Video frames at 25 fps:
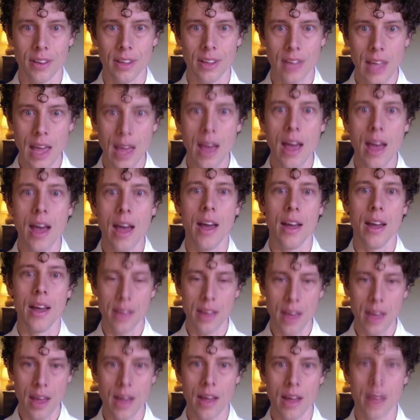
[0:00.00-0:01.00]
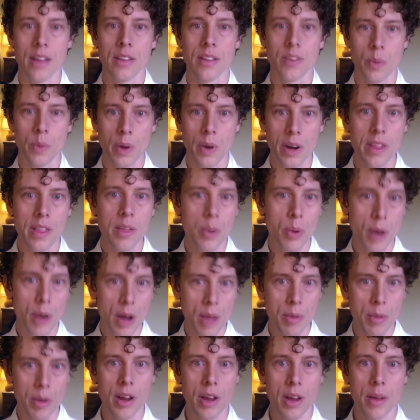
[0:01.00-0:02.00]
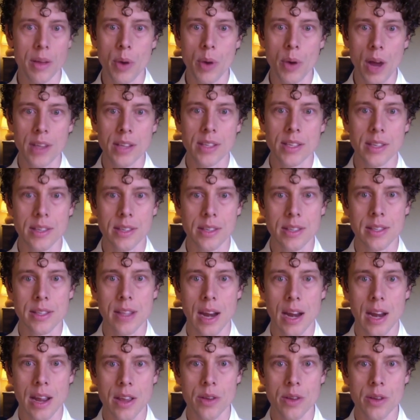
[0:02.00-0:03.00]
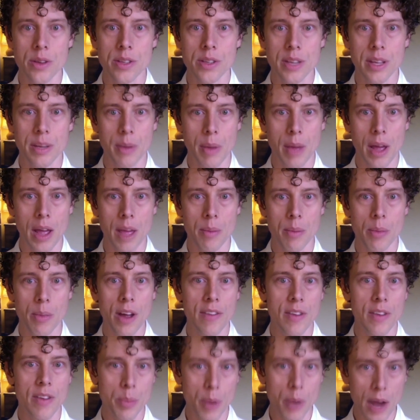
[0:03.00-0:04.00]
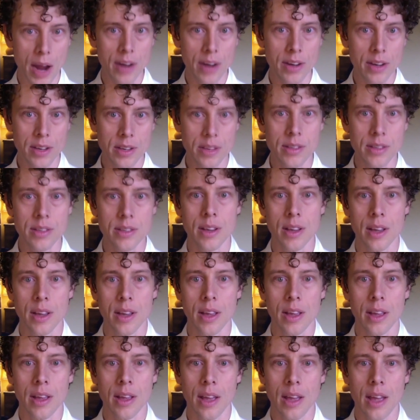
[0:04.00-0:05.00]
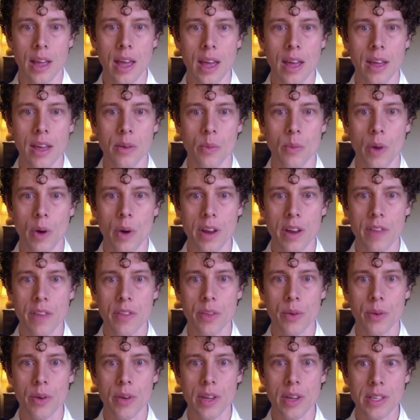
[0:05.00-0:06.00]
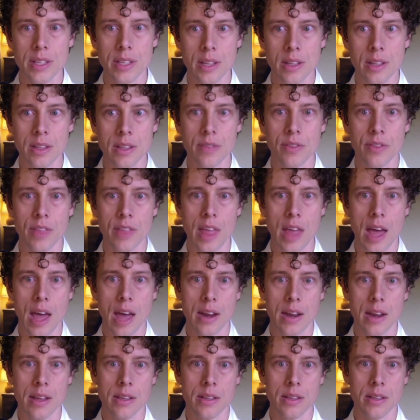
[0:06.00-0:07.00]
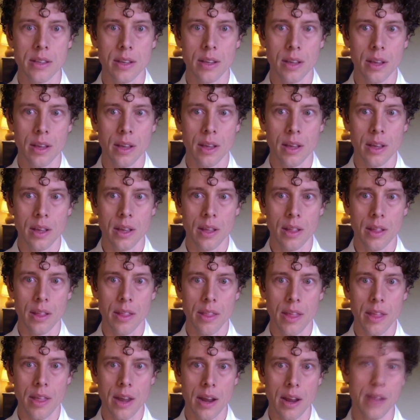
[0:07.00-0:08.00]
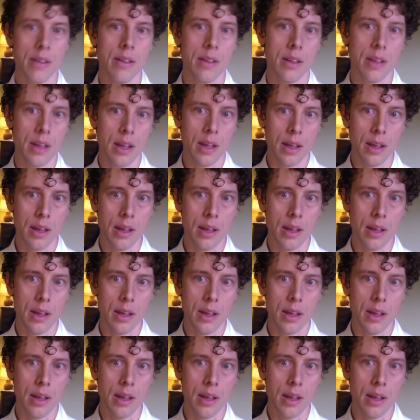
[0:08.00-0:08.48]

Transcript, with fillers: Yeah, yeah. It's one of the primary processes that I use in my private practice, mm-hmm. and one of the reasons for that is that it